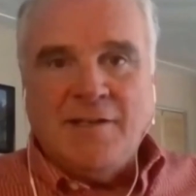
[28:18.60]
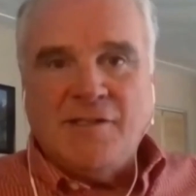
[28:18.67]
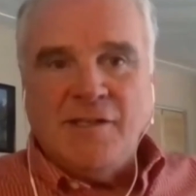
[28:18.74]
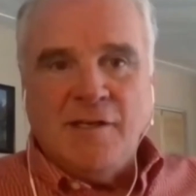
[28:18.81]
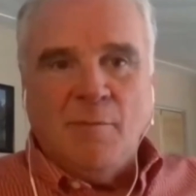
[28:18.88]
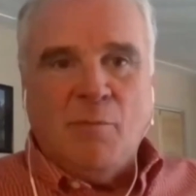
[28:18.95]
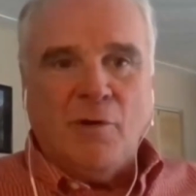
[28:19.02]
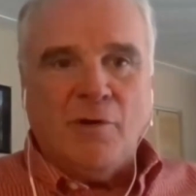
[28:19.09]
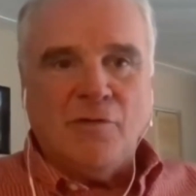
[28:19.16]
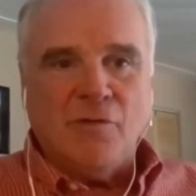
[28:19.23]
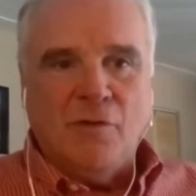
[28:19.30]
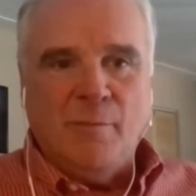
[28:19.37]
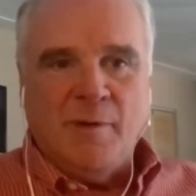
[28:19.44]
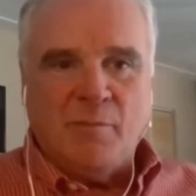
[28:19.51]
and sit in a
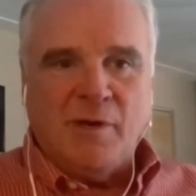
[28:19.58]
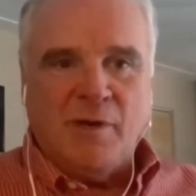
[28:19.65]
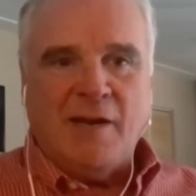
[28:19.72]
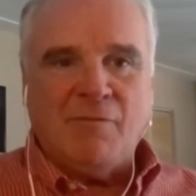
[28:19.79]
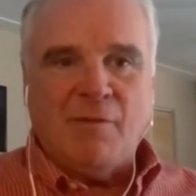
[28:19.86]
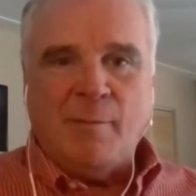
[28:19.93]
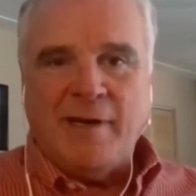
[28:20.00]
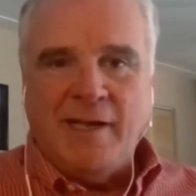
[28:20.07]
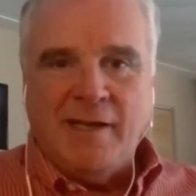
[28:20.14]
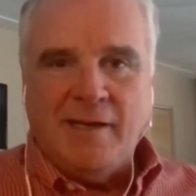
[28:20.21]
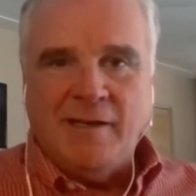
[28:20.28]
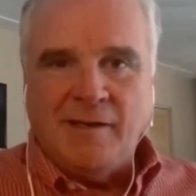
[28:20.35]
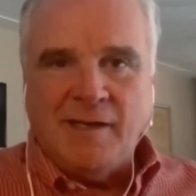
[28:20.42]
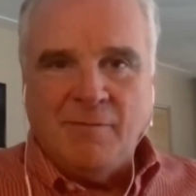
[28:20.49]
boardroom and bring everybody
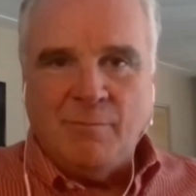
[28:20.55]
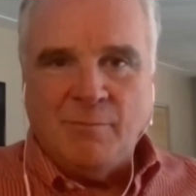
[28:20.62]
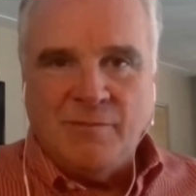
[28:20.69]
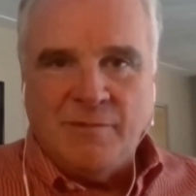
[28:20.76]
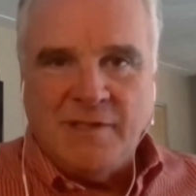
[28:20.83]
in and give them